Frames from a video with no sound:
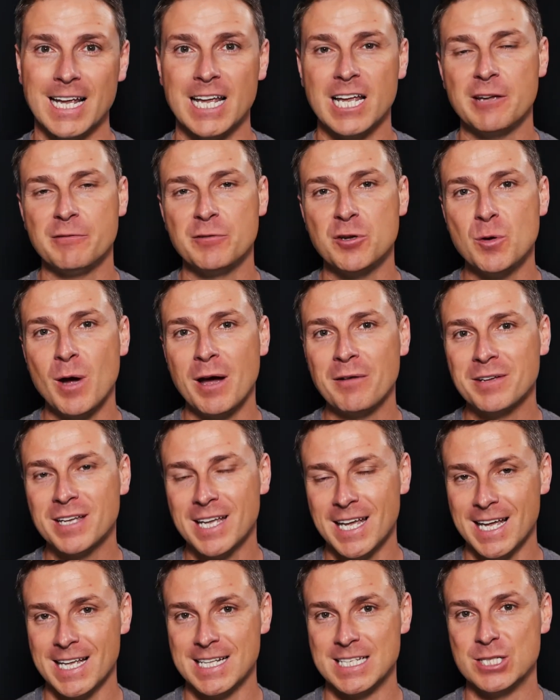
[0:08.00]
If you have
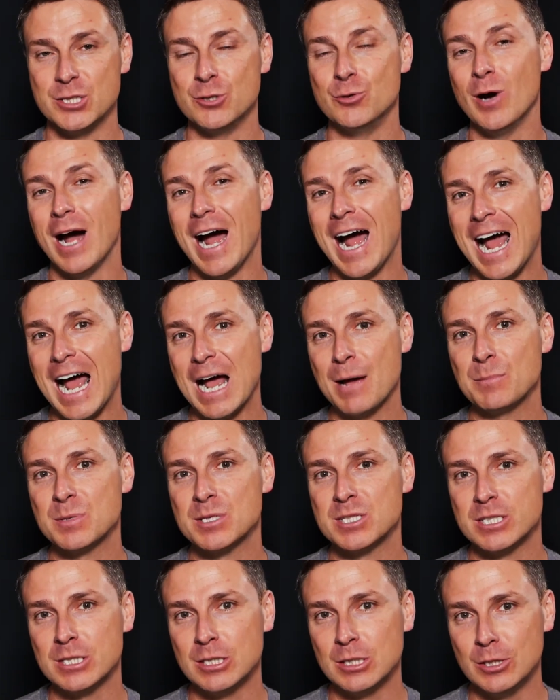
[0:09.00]
kids, you
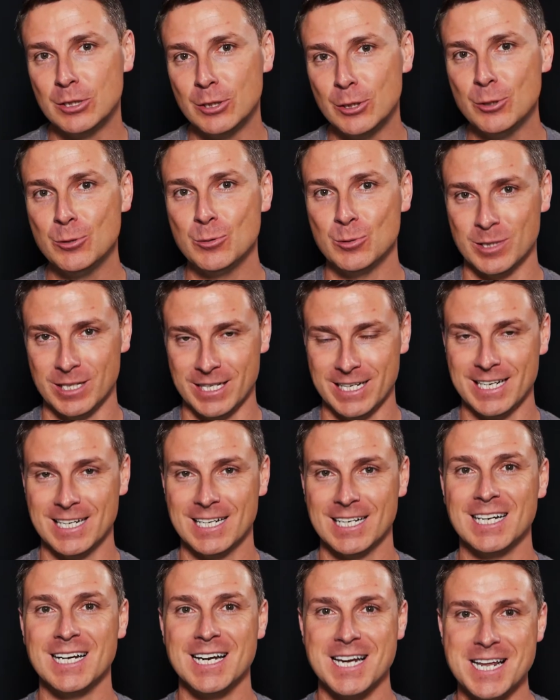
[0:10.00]
absolutely
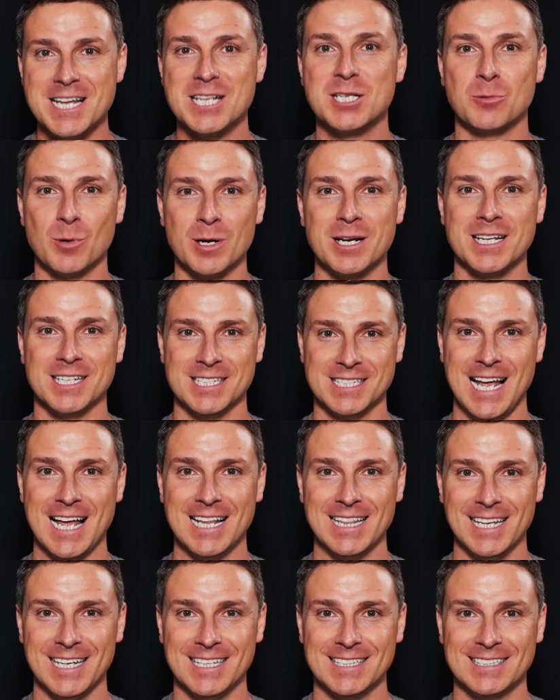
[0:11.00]
need to
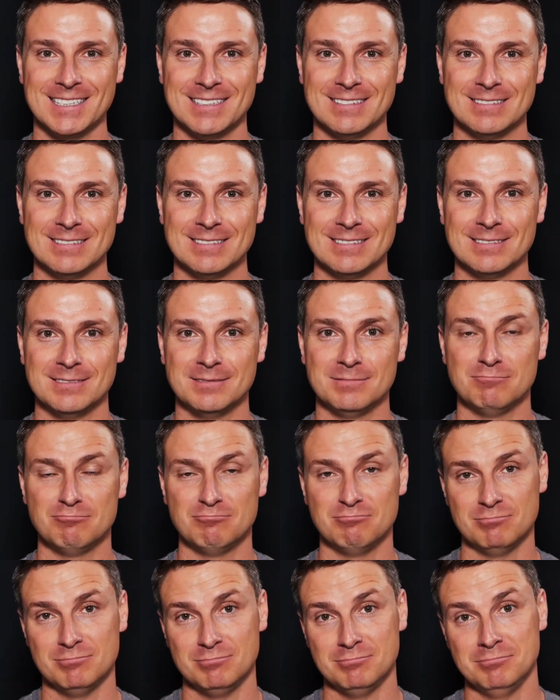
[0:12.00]
understand this,
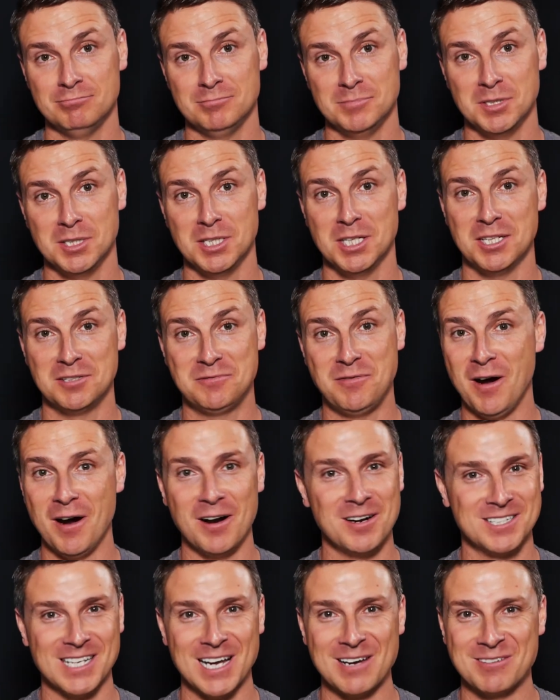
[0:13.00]
as
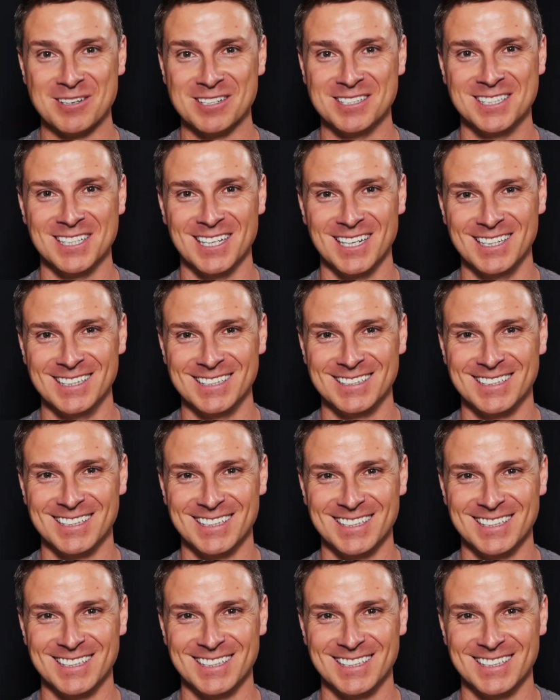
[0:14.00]
far as I'm concerned.